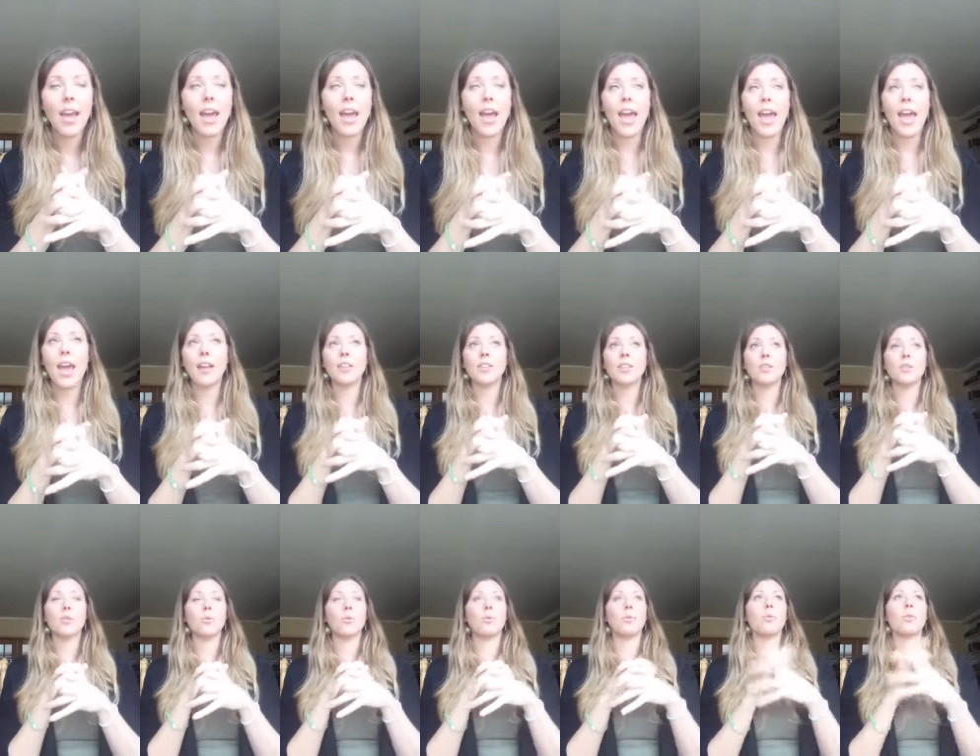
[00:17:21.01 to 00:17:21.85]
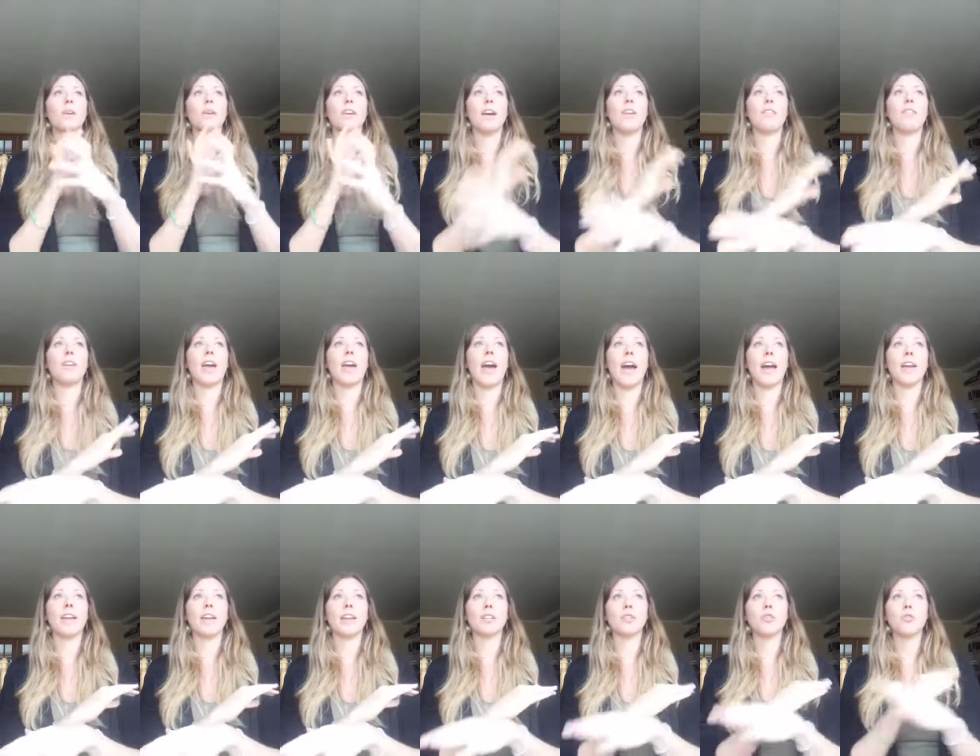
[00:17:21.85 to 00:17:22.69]
and we have
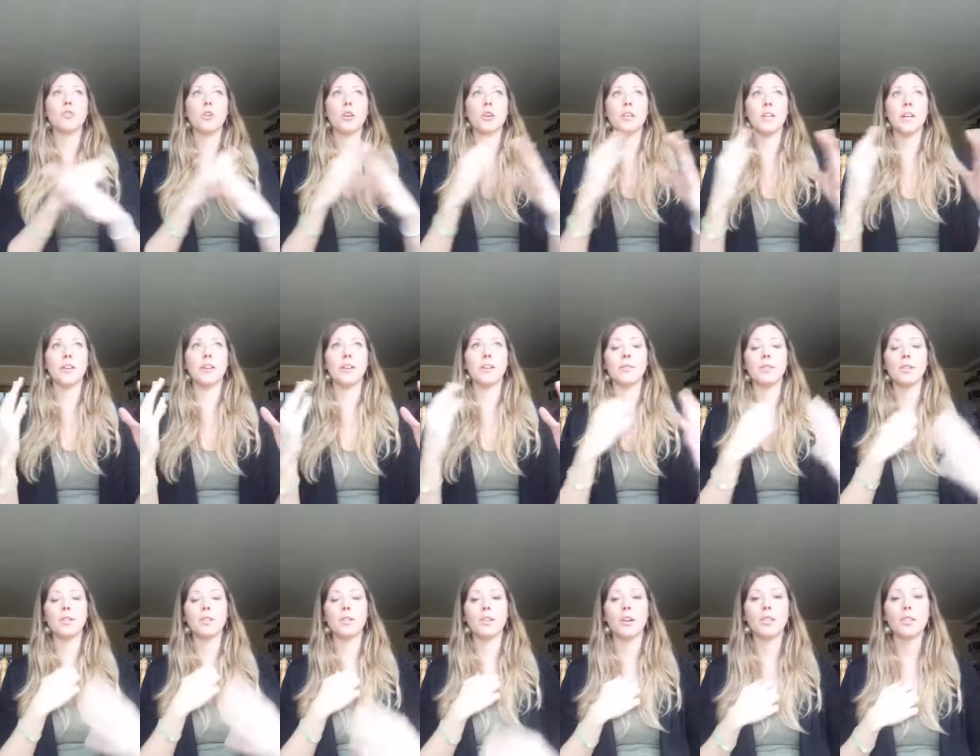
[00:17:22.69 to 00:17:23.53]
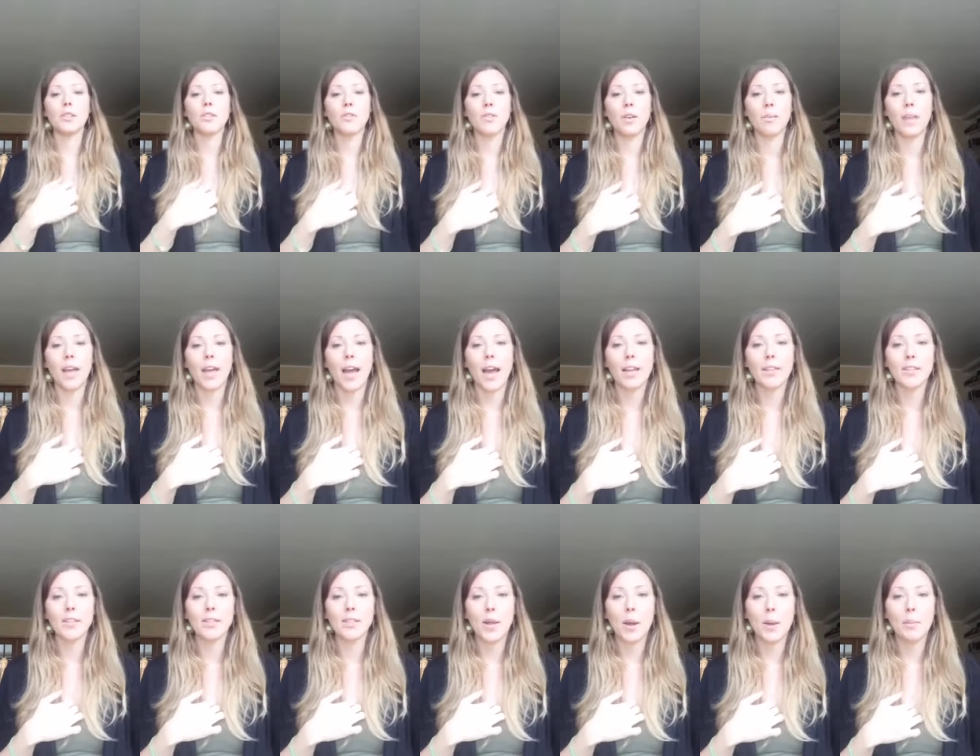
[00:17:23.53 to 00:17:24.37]
had extraordinary results from
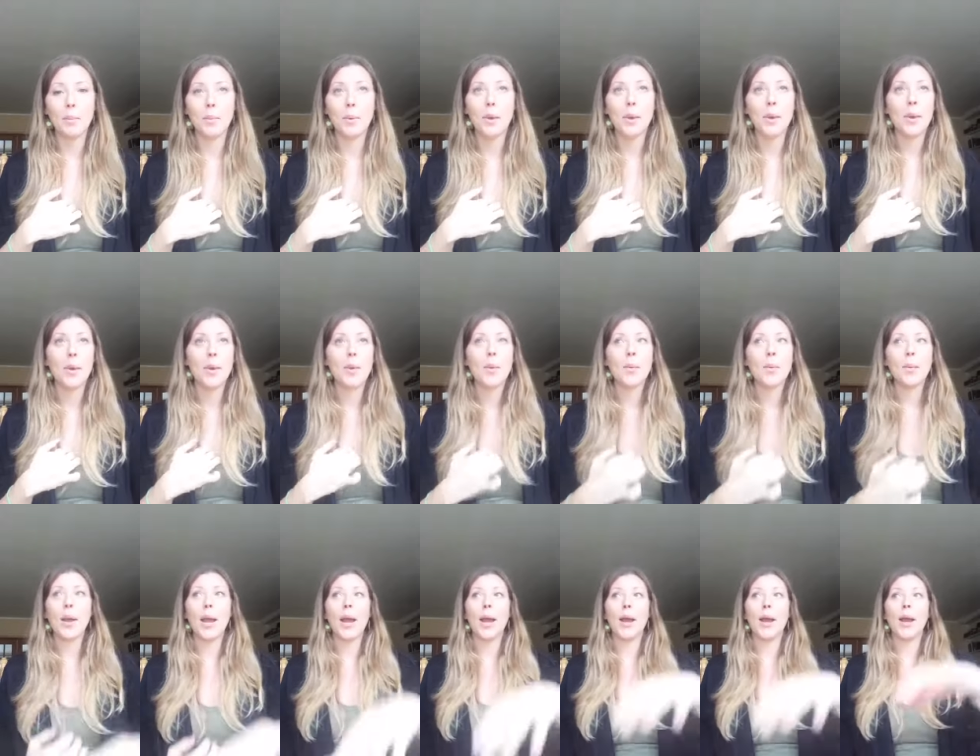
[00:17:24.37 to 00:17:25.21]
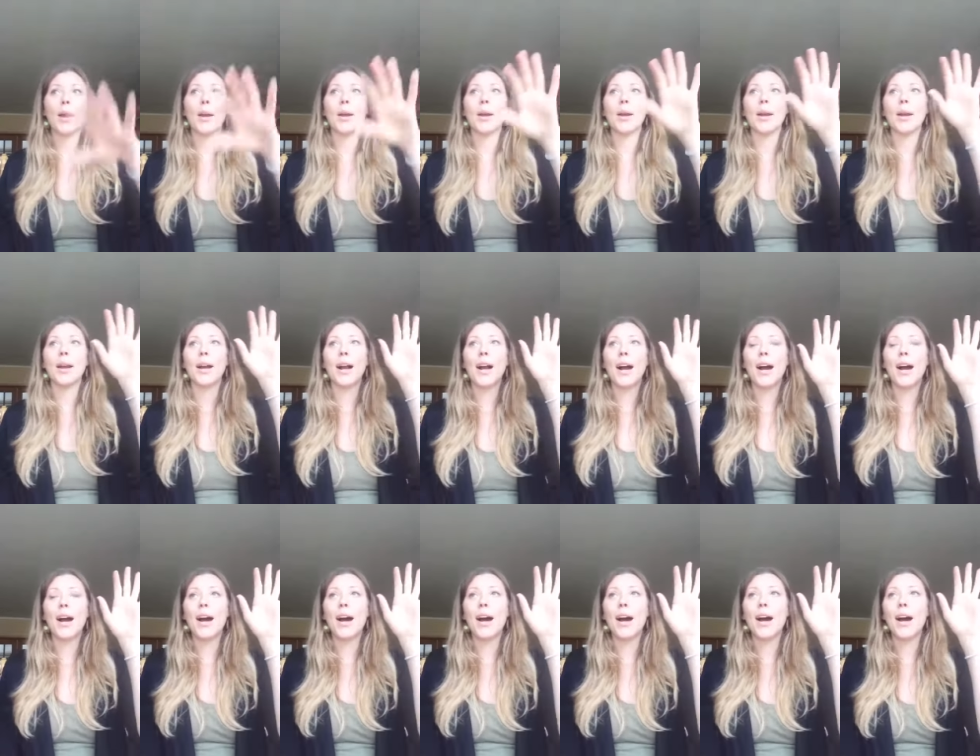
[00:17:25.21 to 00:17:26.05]
that some where
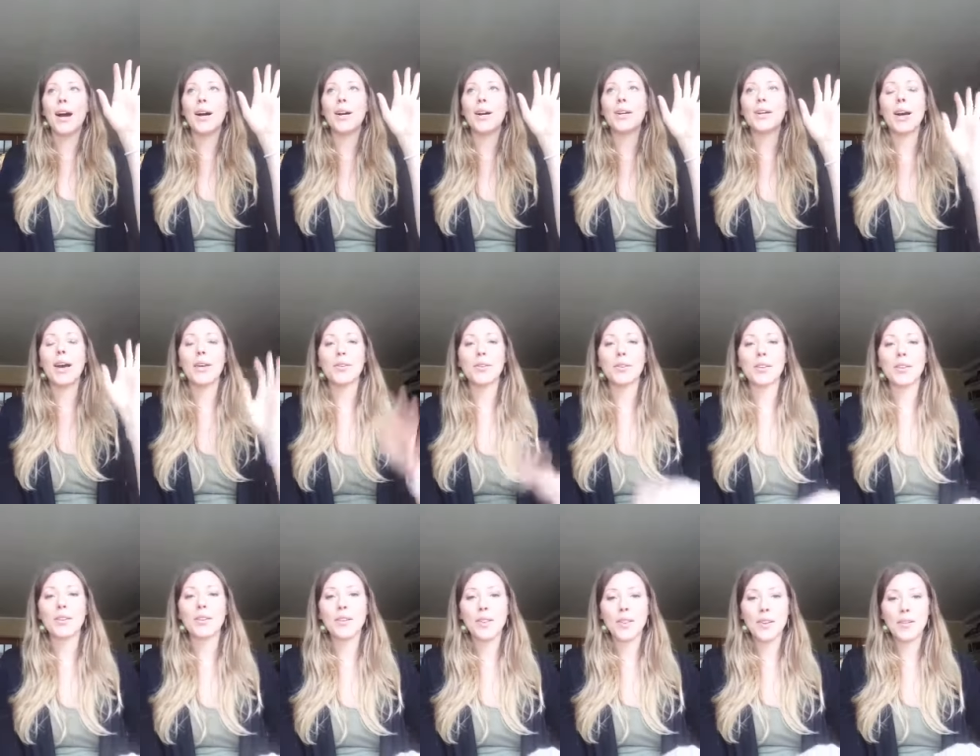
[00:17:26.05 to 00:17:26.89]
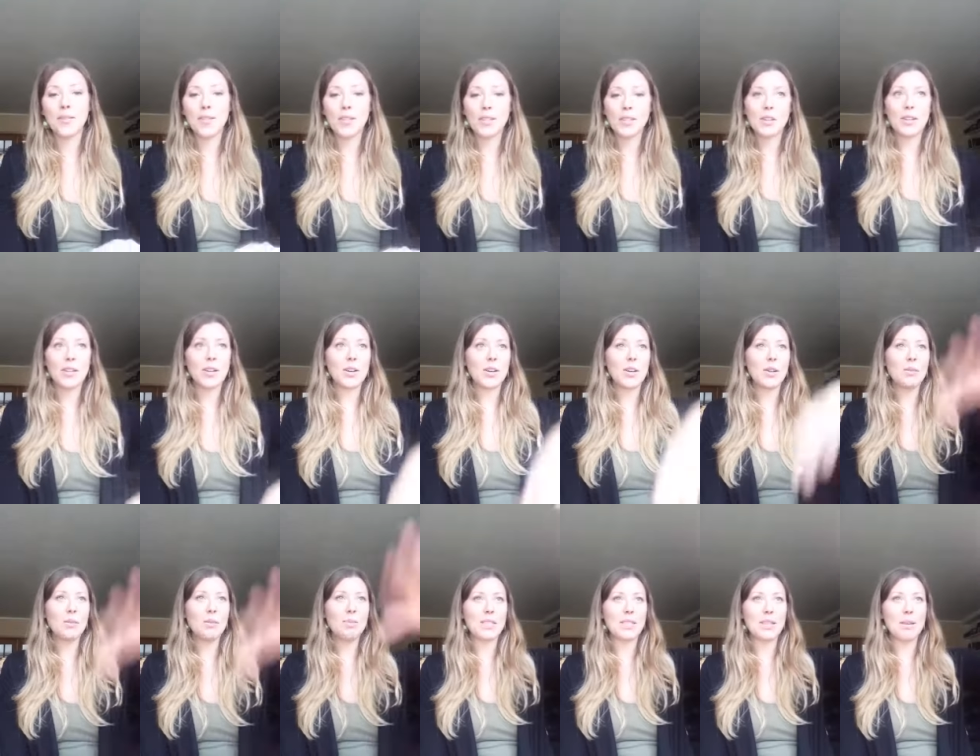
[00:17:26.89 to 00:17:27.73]
uh, not only in the
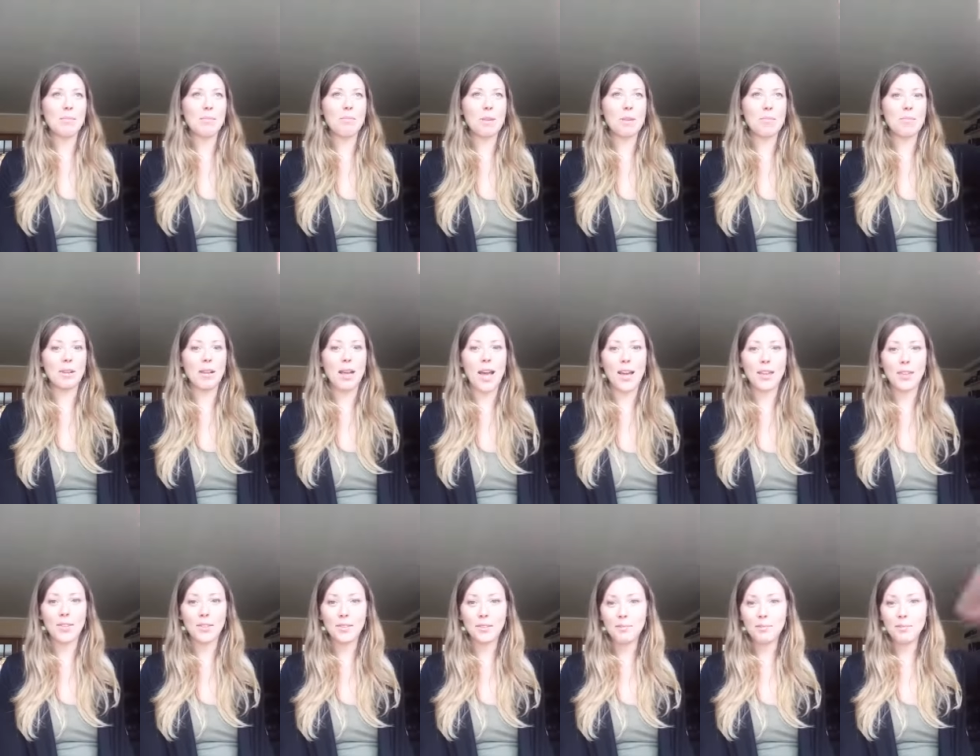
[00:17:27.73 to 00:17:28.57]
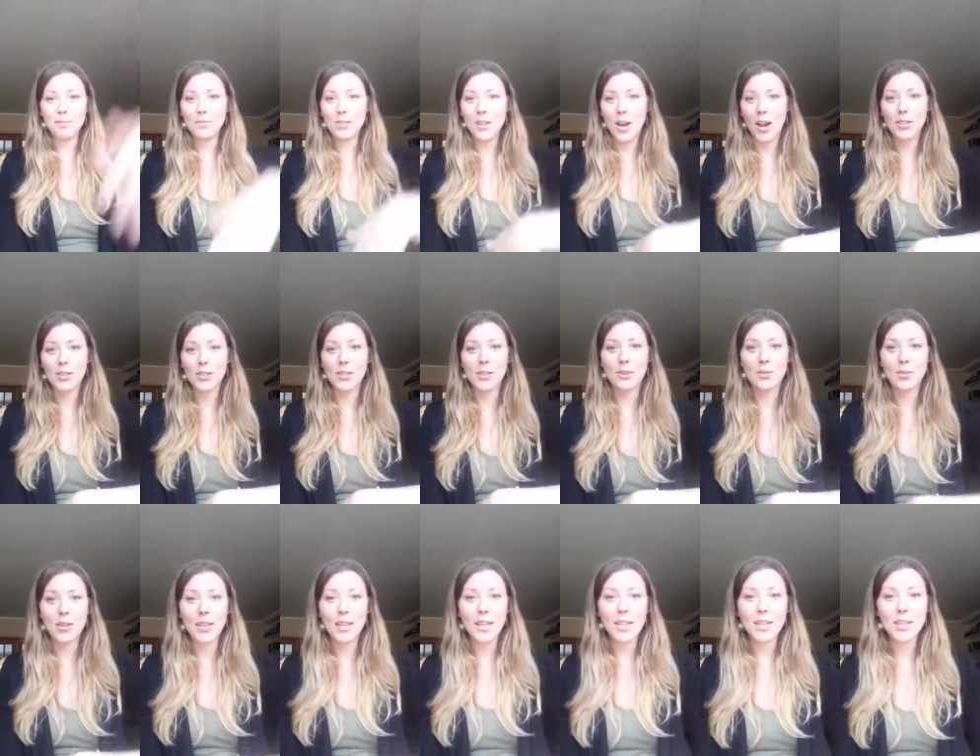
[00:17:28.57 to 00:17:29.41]
physical but some people had toxic
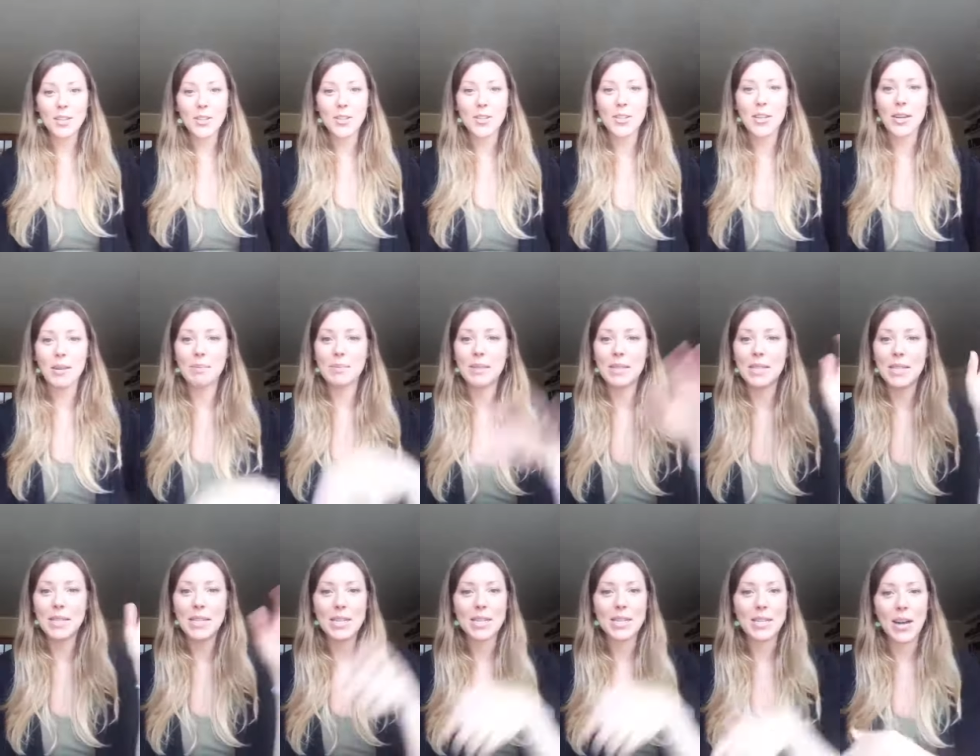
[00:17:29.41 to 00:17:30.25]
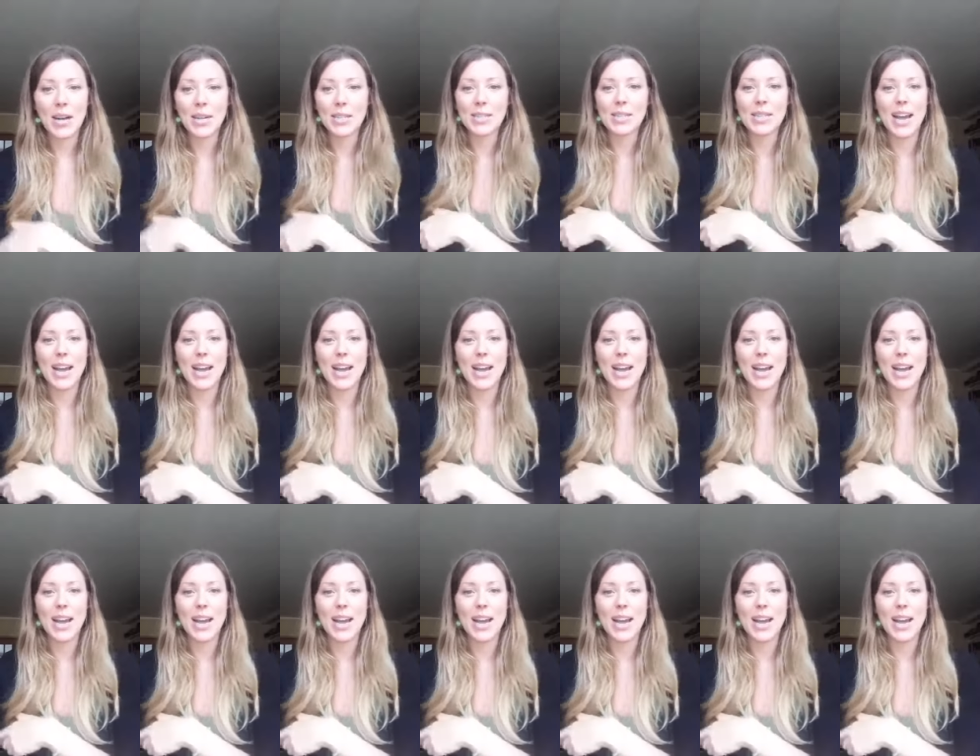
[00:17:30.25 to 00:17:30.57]
relationships detox